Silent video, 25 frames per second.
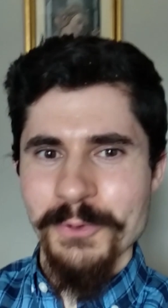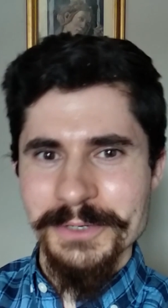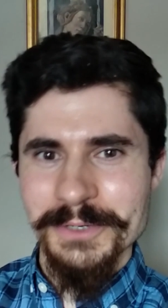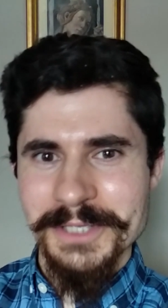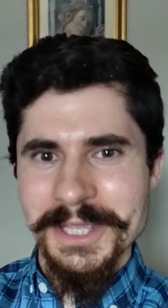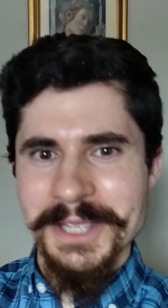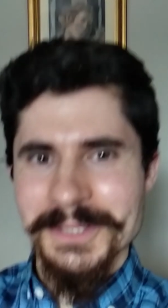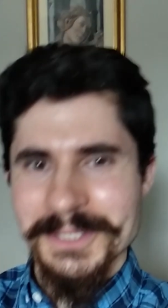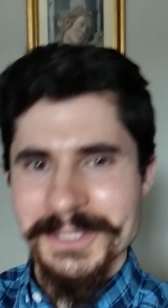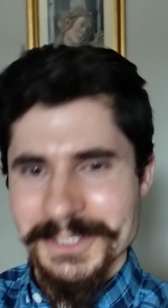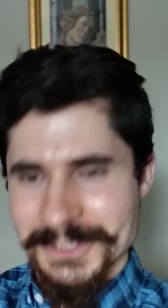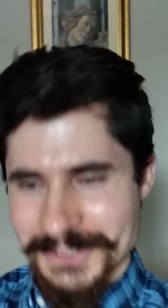
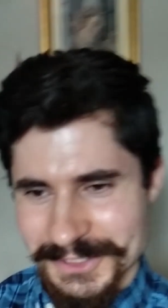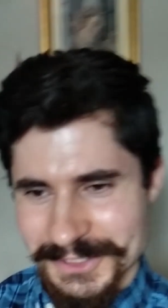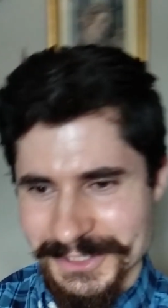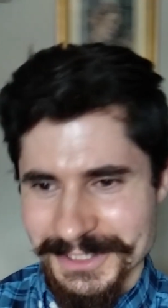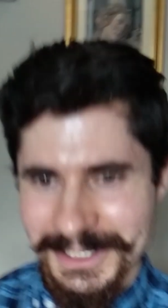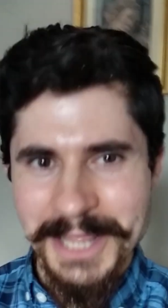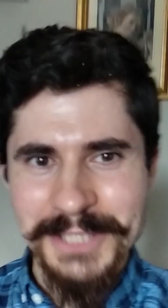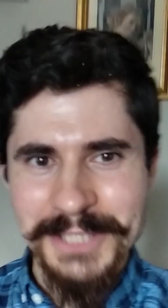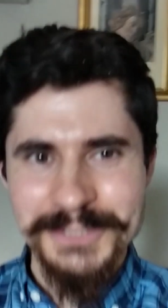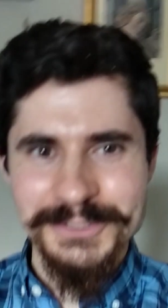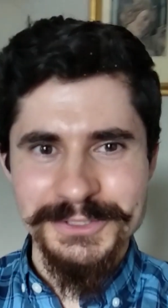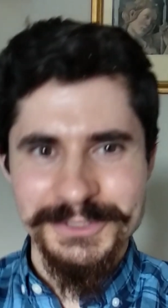
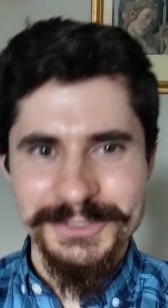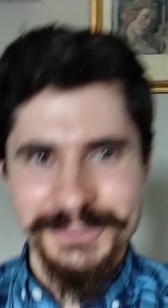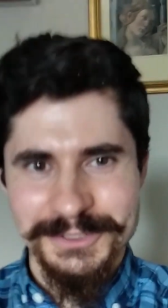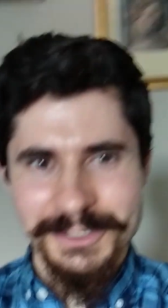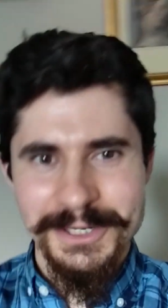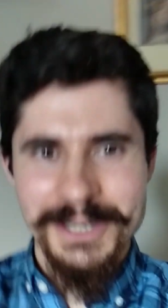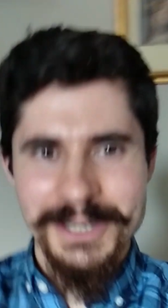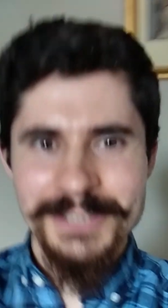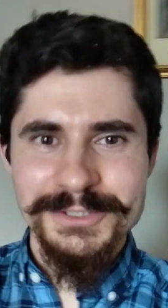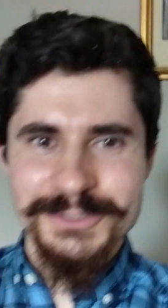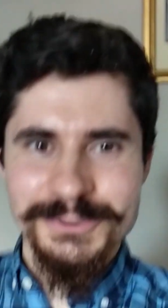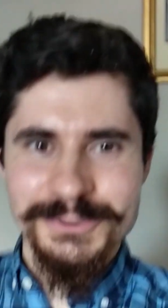Guinness. Let's
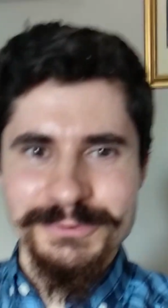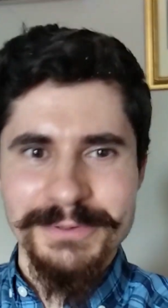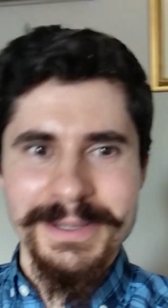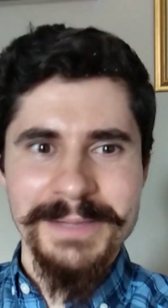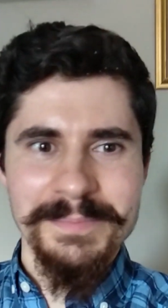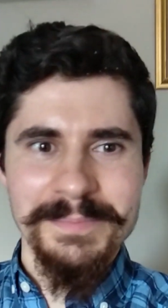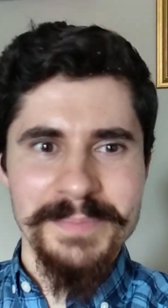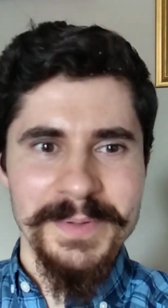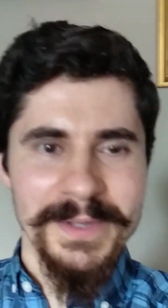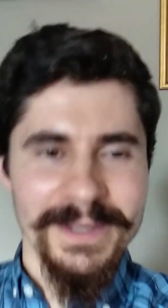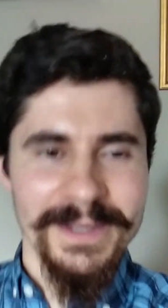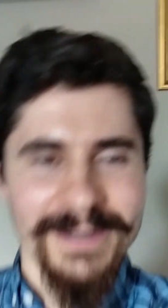
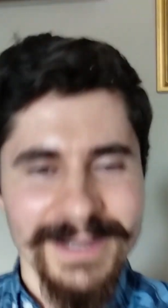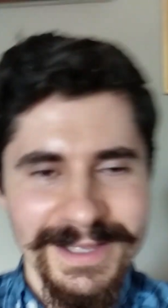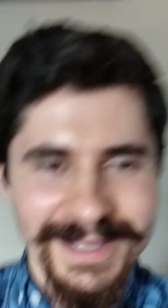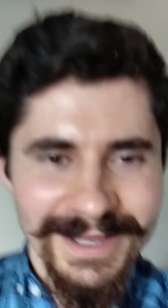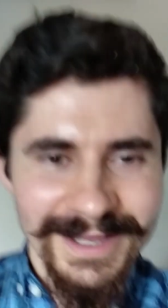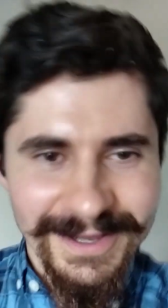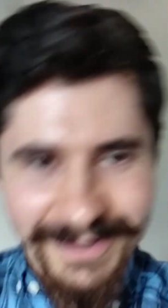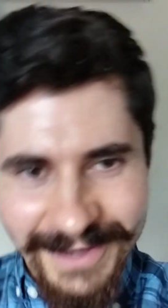drink beer.